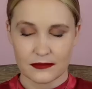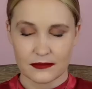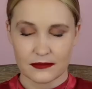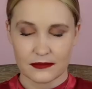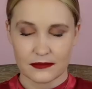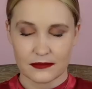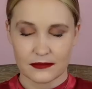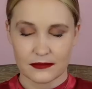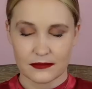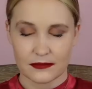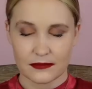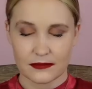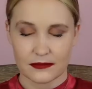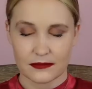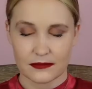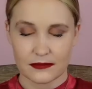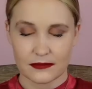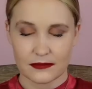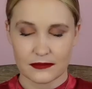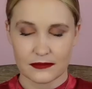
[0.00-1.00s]

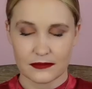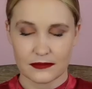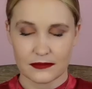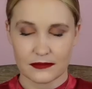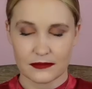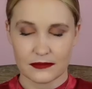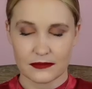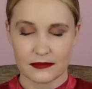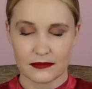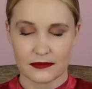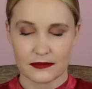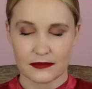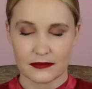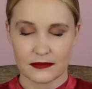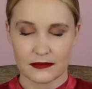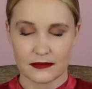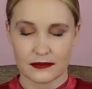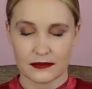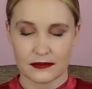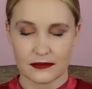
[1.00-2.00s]

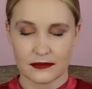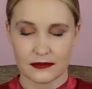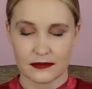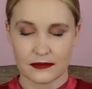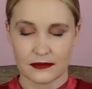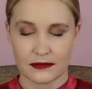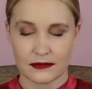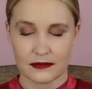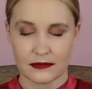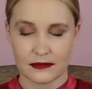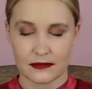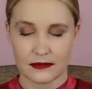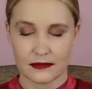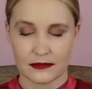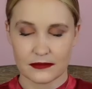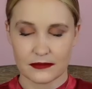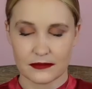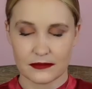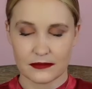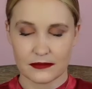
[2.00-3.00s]

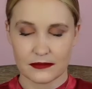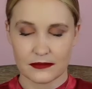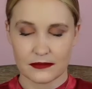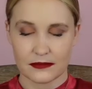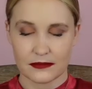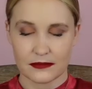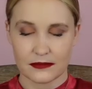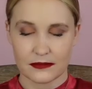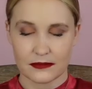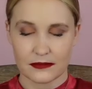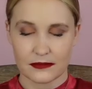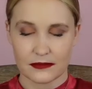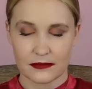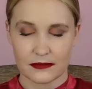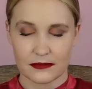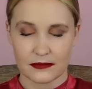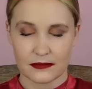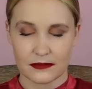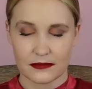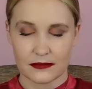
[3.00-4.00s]

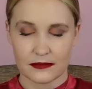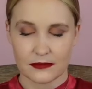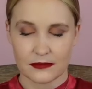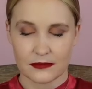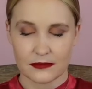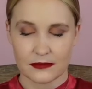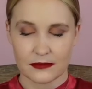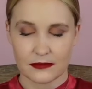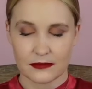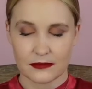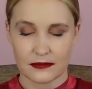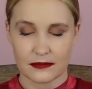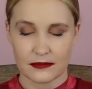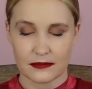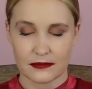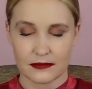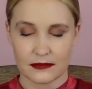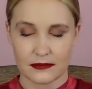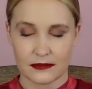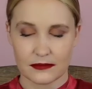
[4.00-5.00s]

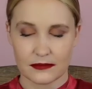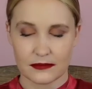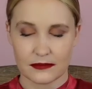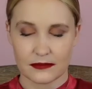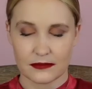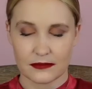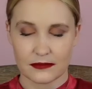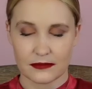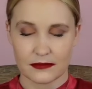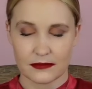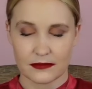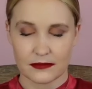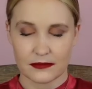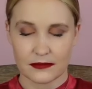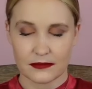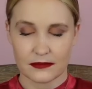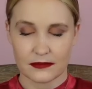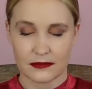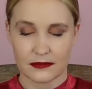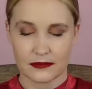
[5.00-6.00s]

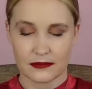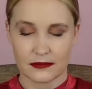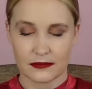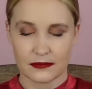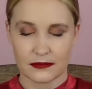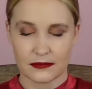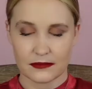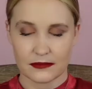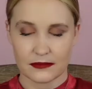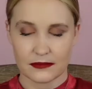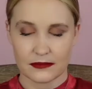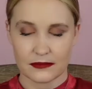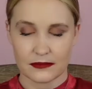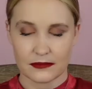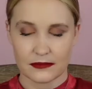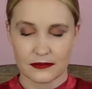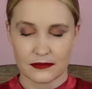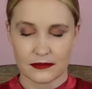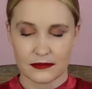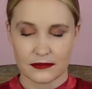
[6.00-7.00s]

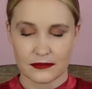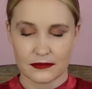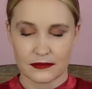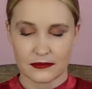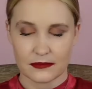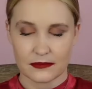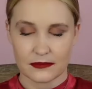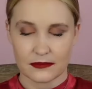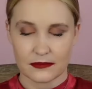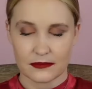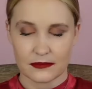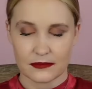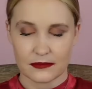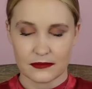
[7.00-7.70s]
Nobody speaks.